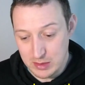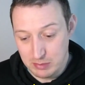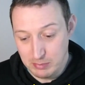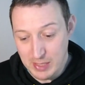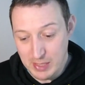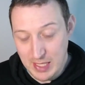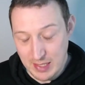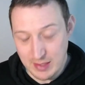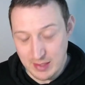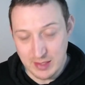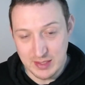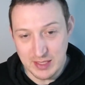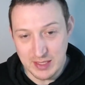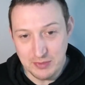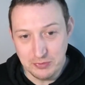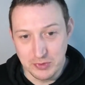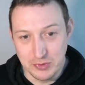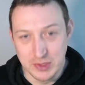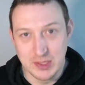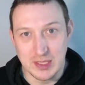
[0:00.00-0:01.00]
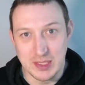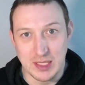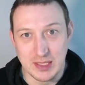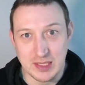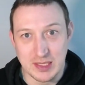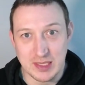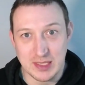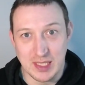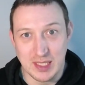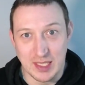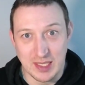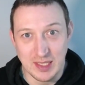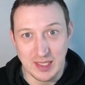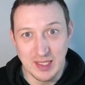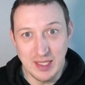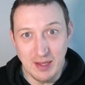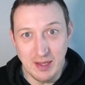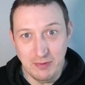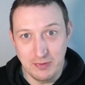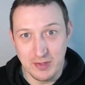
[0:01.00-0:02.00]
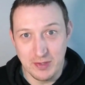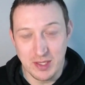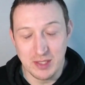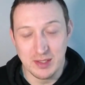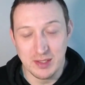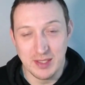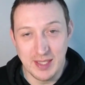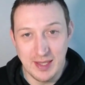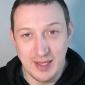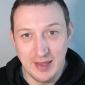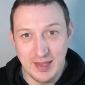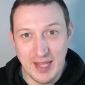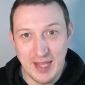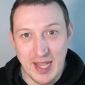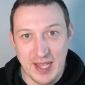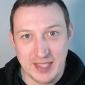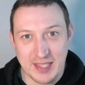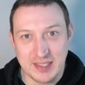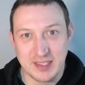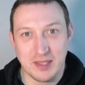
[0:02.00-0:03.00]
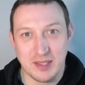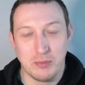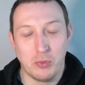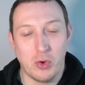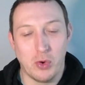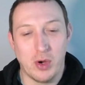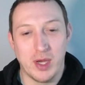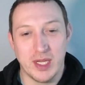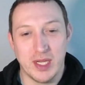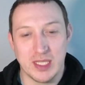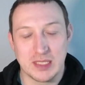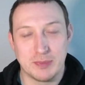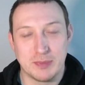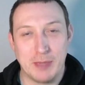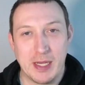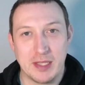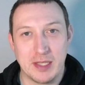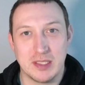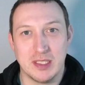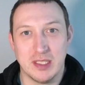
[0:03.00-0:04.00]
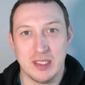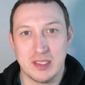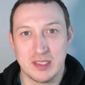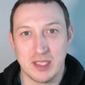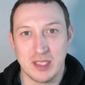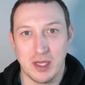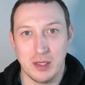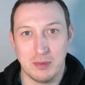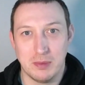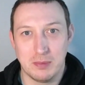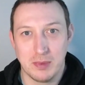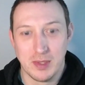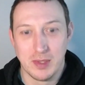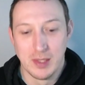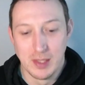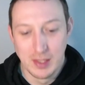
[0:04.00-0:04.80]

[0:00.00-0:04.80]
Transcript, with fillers: to me, the difference is significantly less than what I expected. So,